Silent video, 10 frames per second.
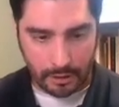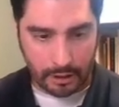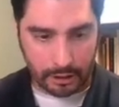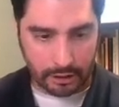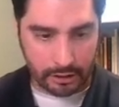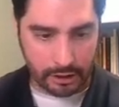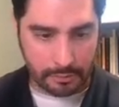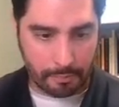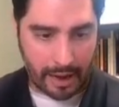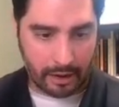And actually, let's
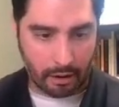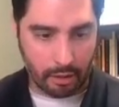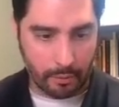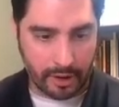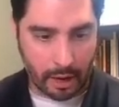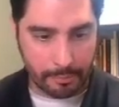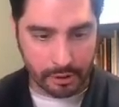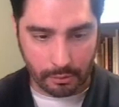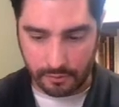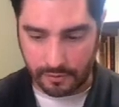just back it all the way up
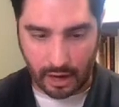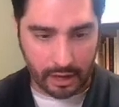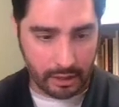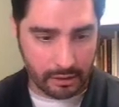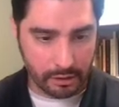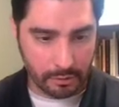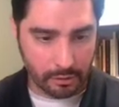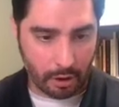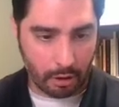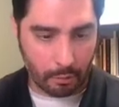so we've got it. So it's
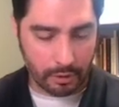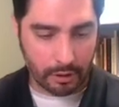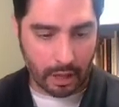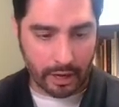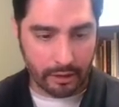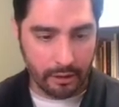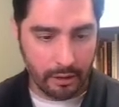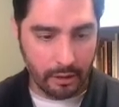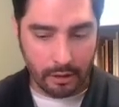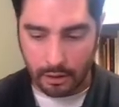all on one line.
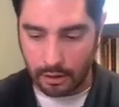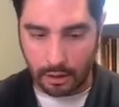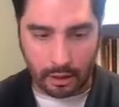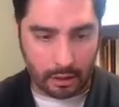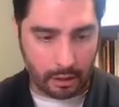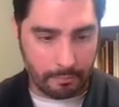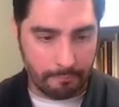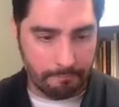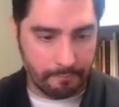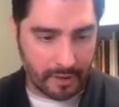
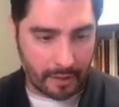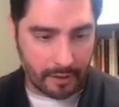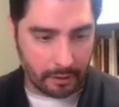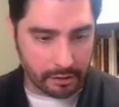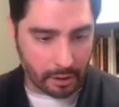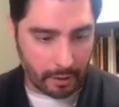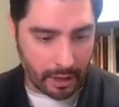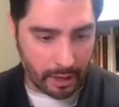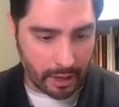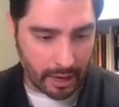And then let's go
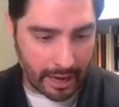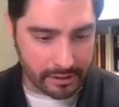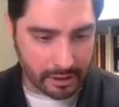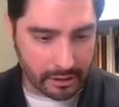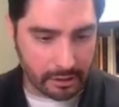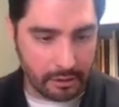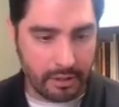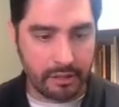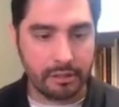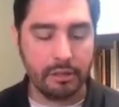ahead and ask it to do
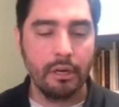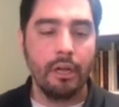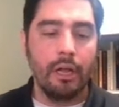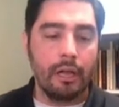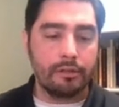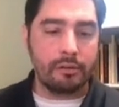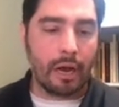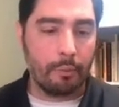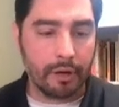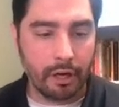this. And so
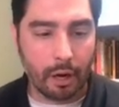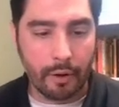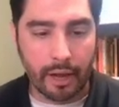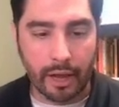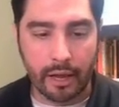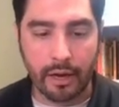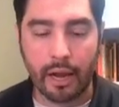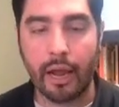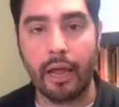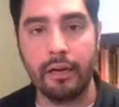now we're going to go ahead
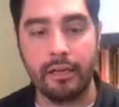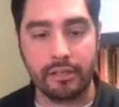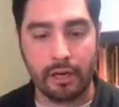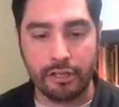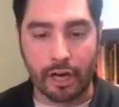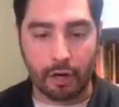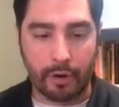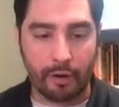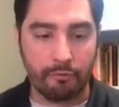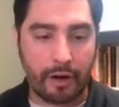and it's going to
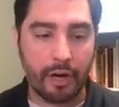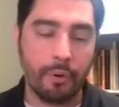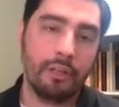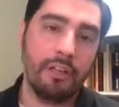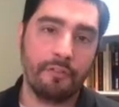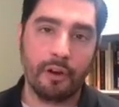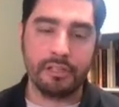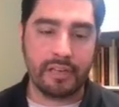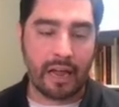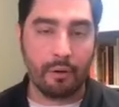generate very quickly for
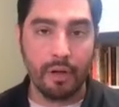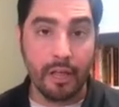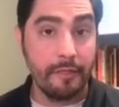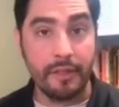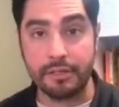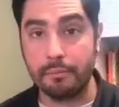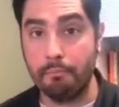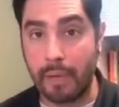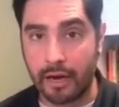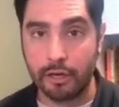us now this
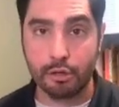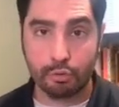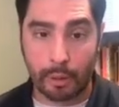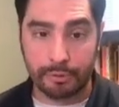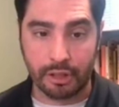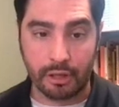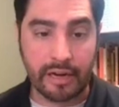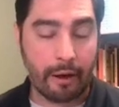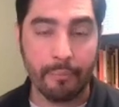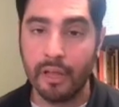meta description.
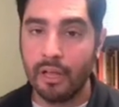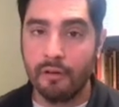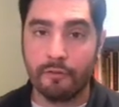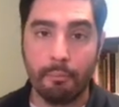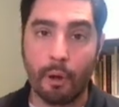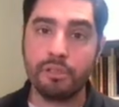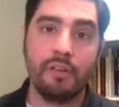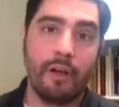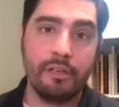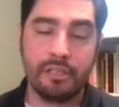Now, for most
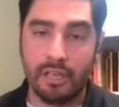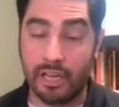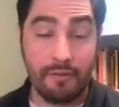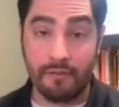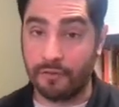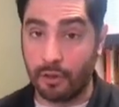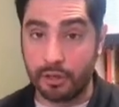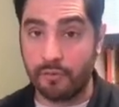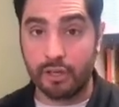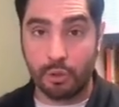of us, even for
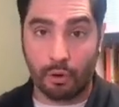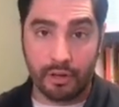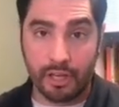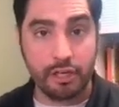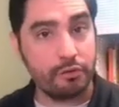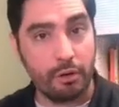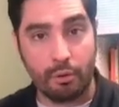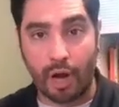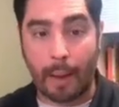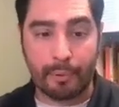those of us who are in the industry and who
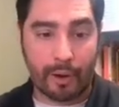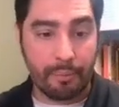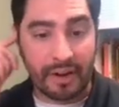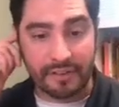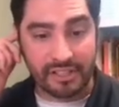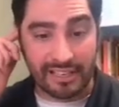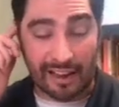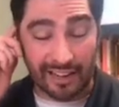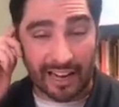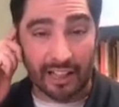copyright, we might have to sit
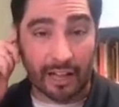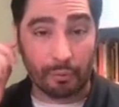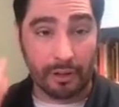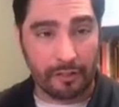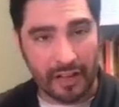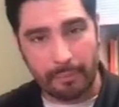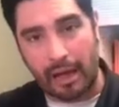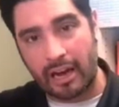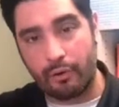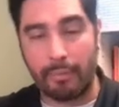down and kind of like really think
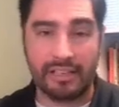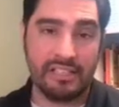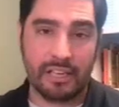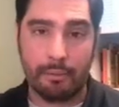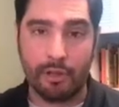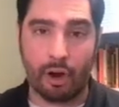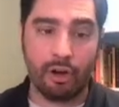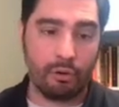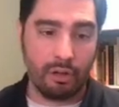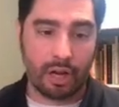about it. We might skim the
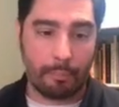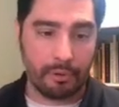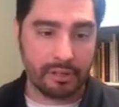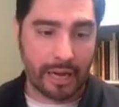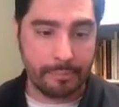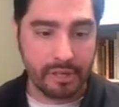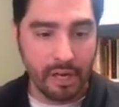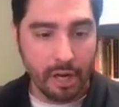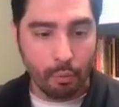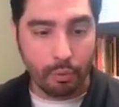article a couple of times.
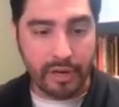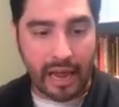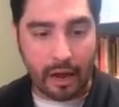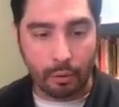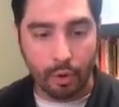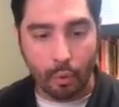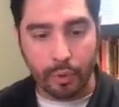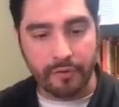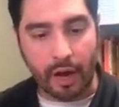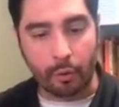Well, now
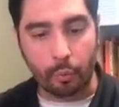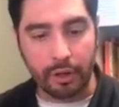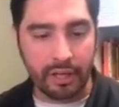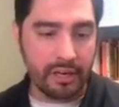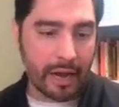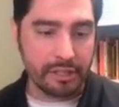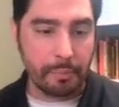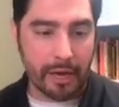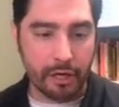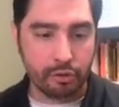we've got a really nice
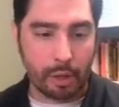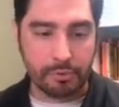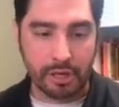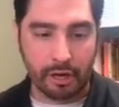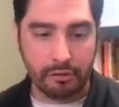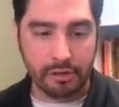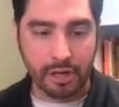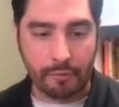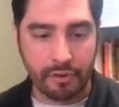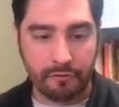meta description here. Discover the